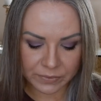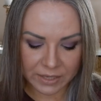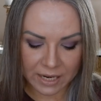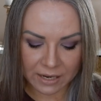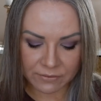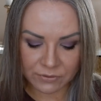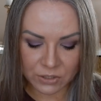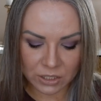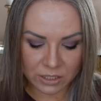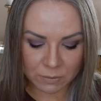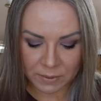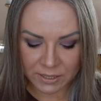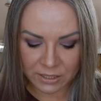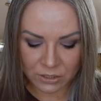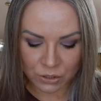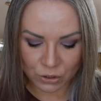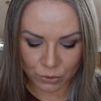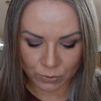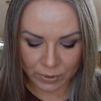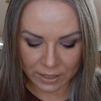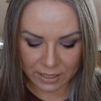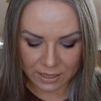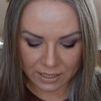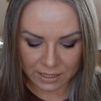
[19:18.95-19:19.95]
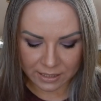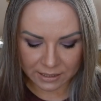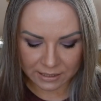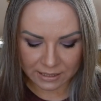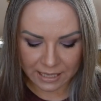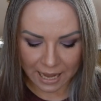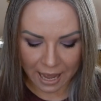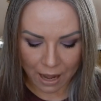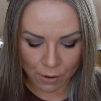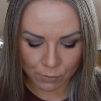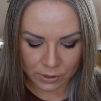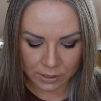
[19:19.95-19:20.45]
i've just been doing
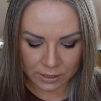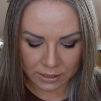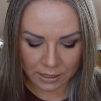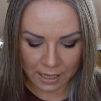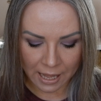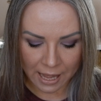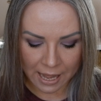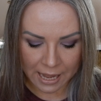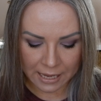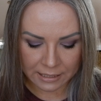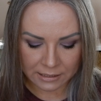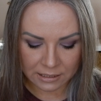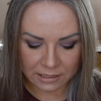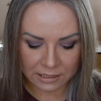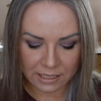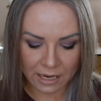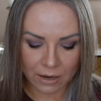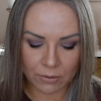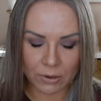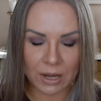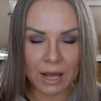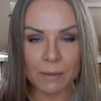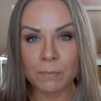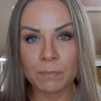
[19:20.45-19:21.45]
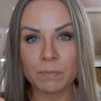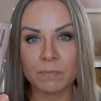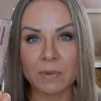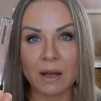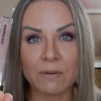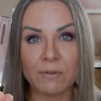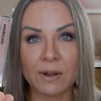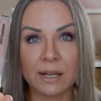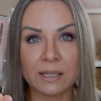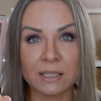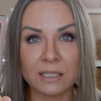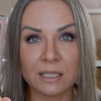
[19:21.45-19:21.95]
this hourglass now I've,
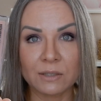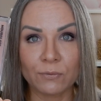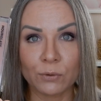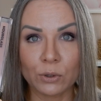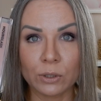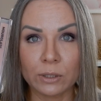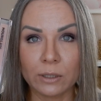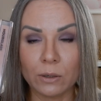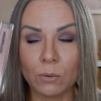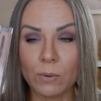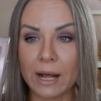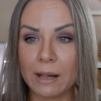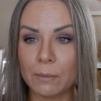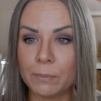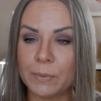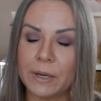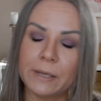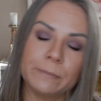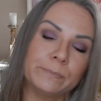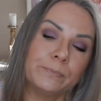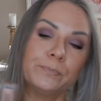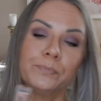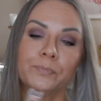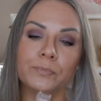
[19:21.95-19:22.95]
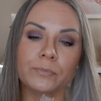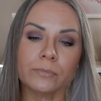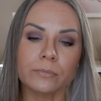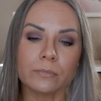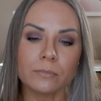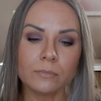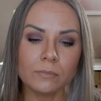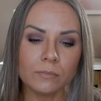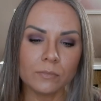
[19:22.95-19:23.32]
I've had this for a little while but